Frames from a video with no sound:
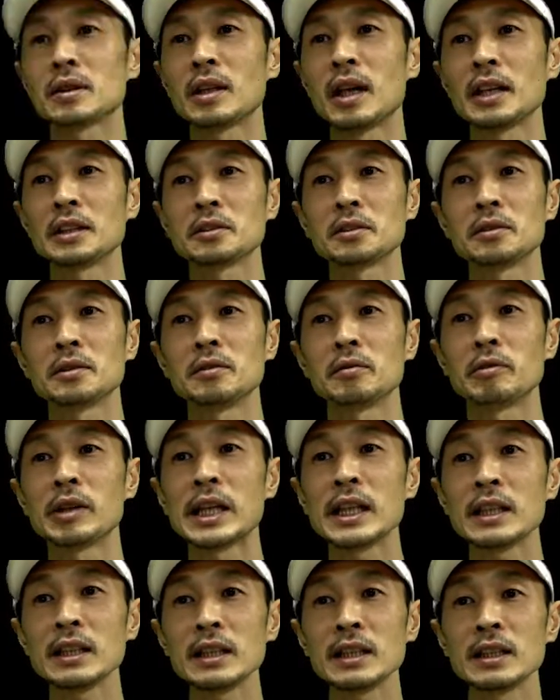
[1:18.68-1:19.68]
Dyson
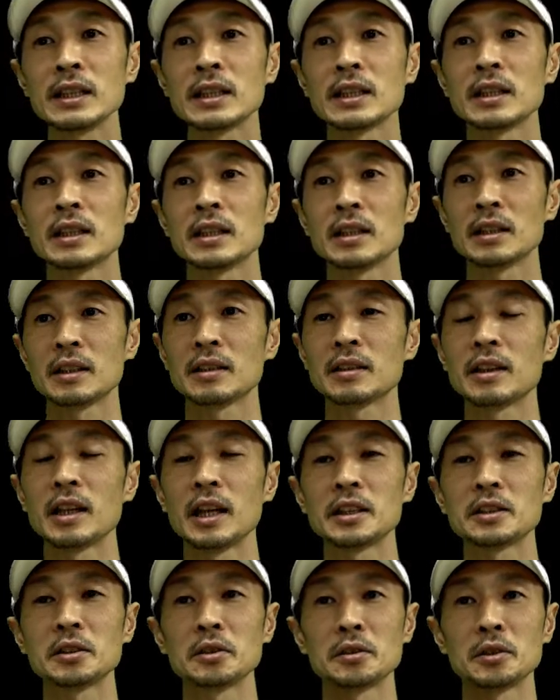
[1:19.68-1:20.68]
ring,
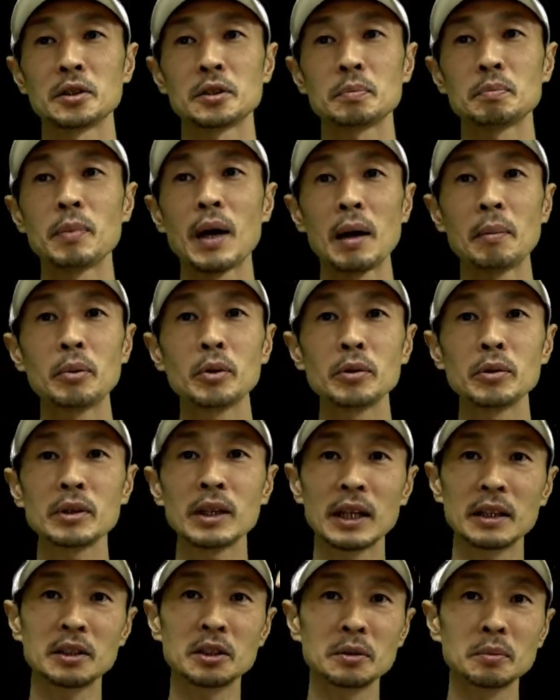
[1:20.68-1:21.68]
Dyson's bubble,
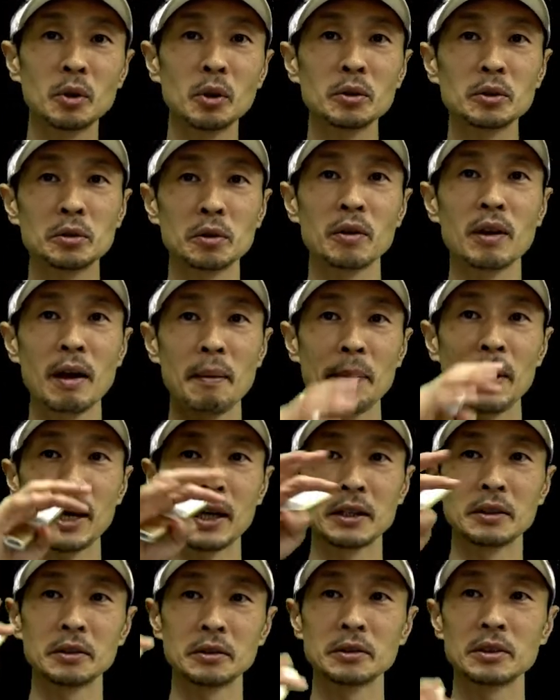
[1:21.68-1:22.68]
like small solar
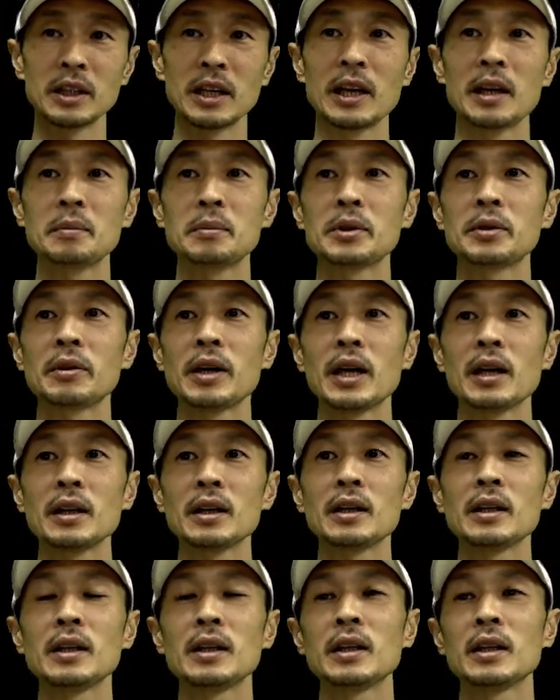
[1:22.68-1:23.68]
panels
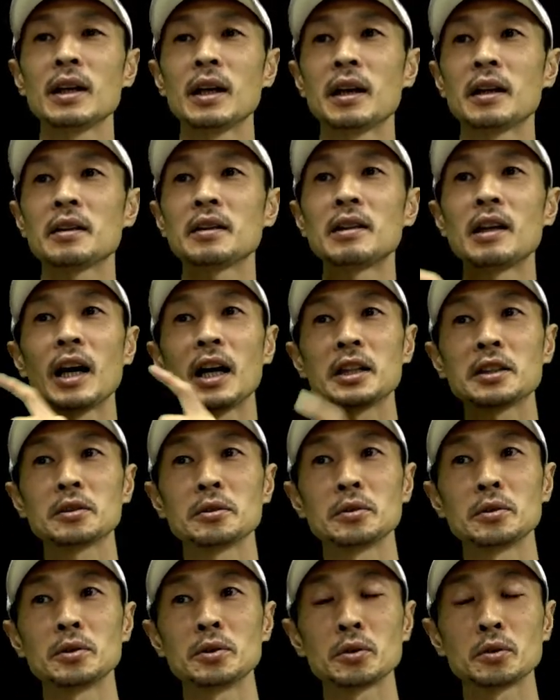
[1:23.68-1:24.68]
everywhere, and
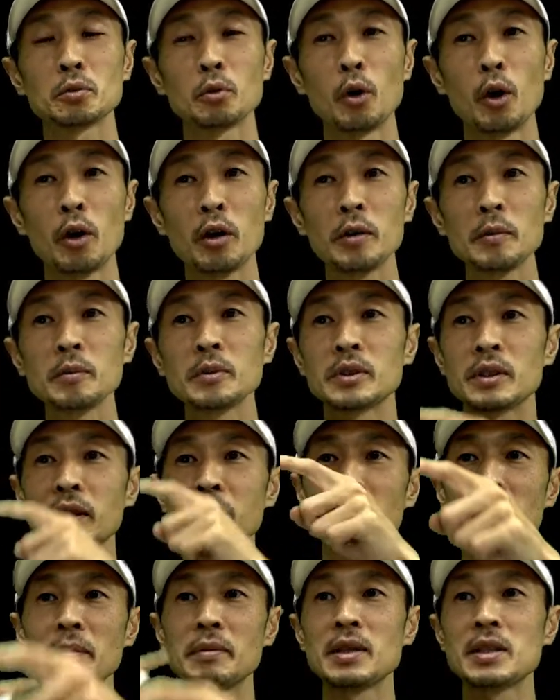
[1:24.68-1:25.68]
Dyson swarm.
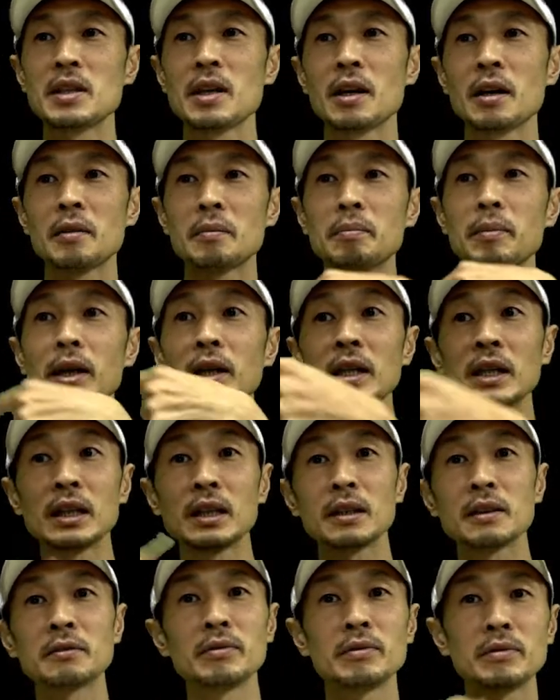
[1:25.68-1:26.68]
Maybe there are many
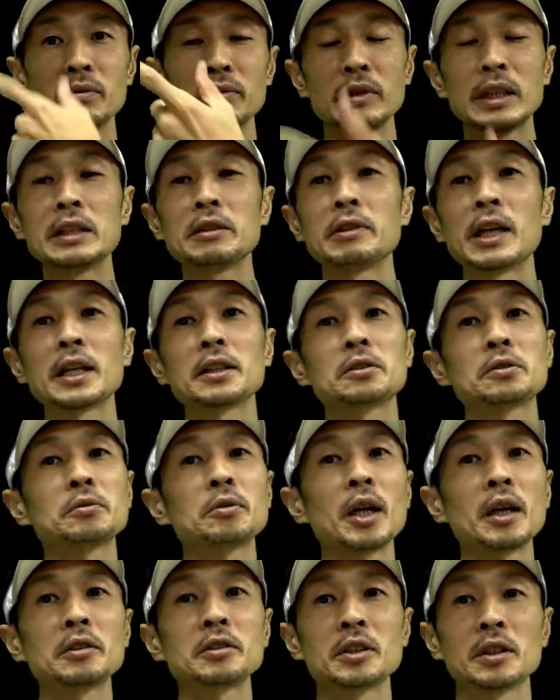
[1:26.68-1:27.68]
ring-like
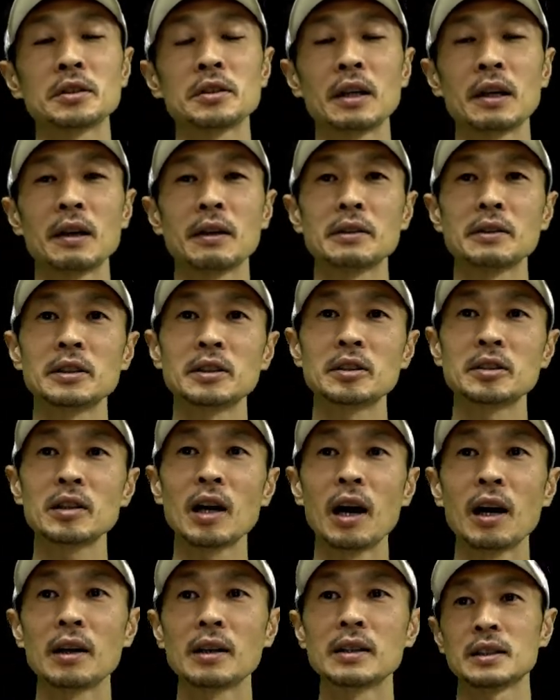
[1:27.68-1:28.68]
structures around the
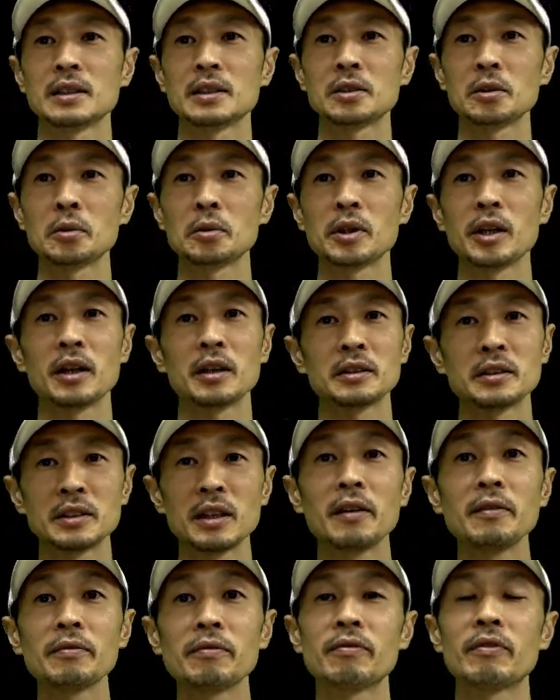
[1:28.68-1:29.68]
star. So there are
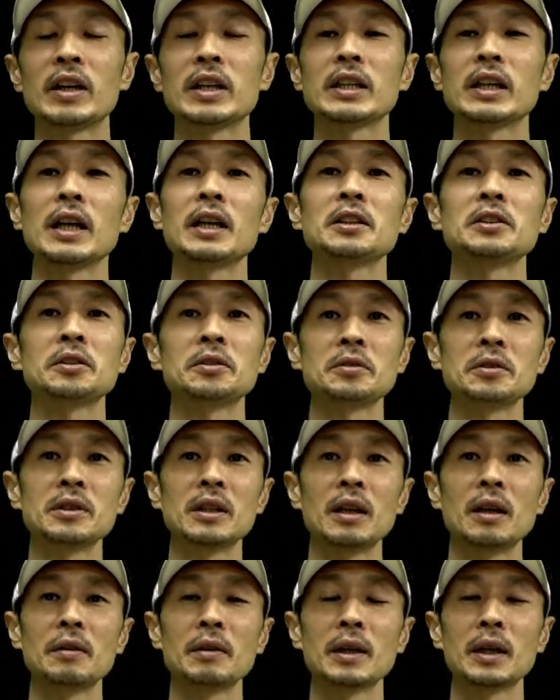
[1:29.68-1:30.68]
some variations
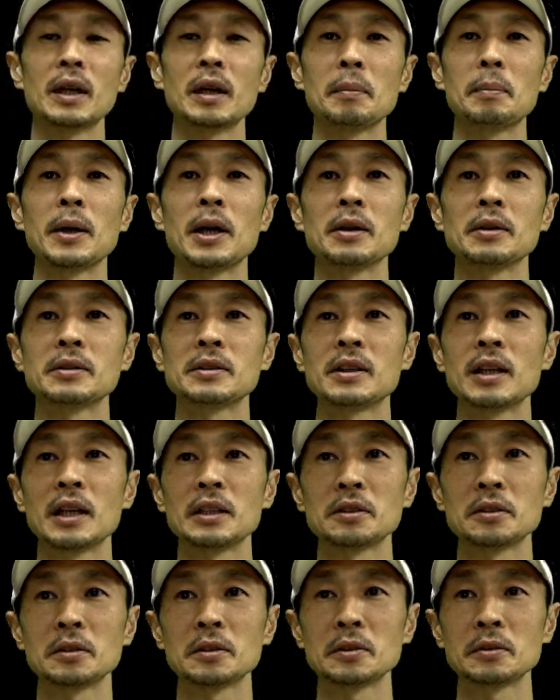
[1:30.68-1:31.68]
about
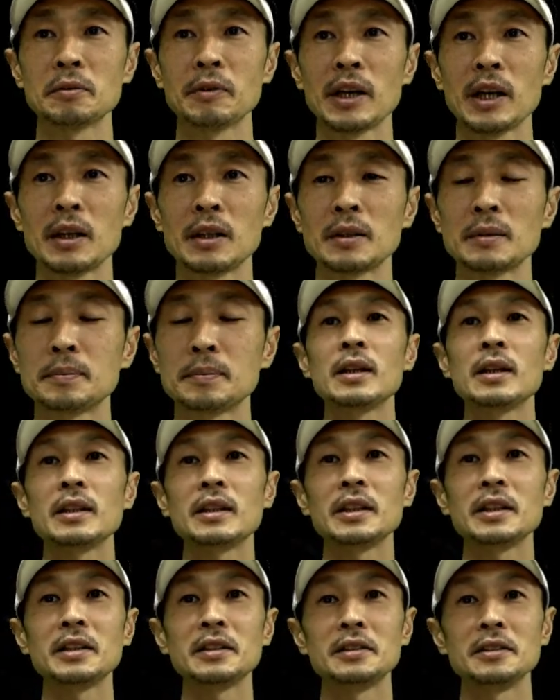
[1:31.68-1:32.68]
Dyson sphere.
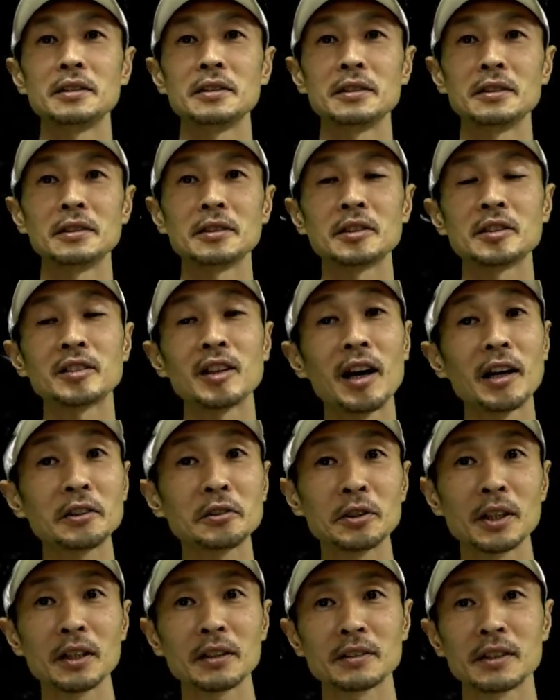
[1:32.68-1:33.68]
In Star
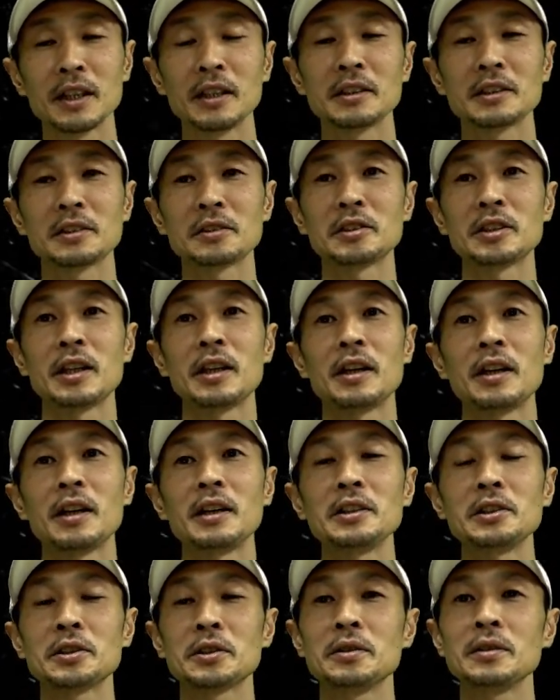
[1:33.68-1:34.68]
Trek Next
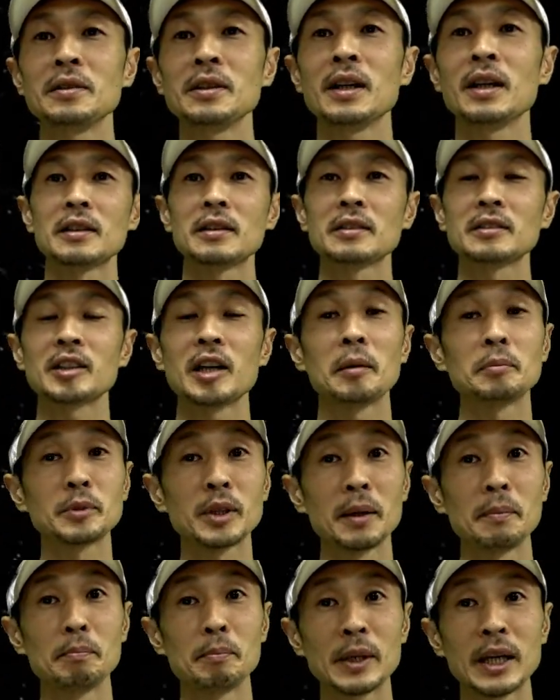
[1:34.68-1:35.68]
Generation,
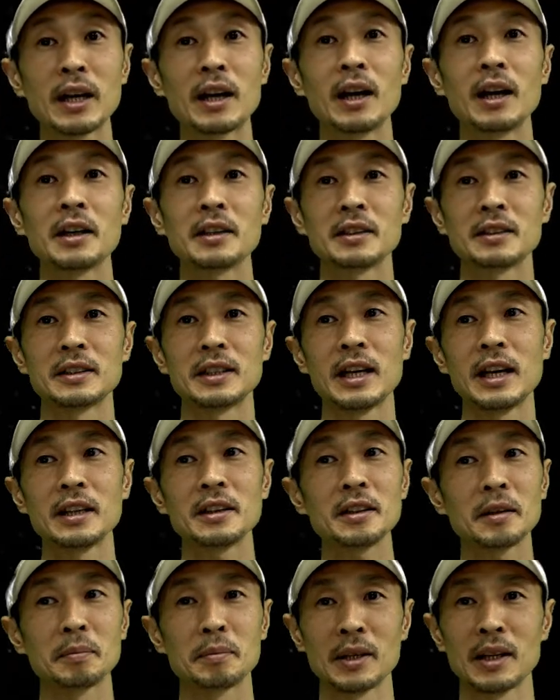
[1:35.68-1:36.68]
Captain Picard and
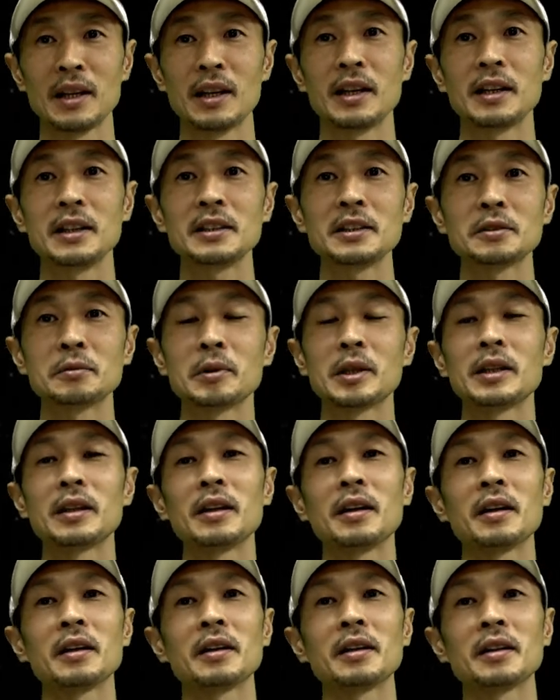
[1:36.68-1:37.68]
Enterprise, when
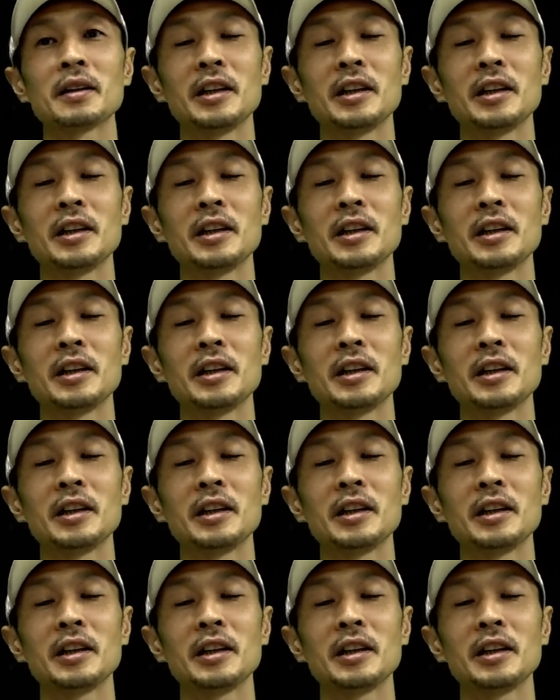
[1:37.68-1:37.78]
they are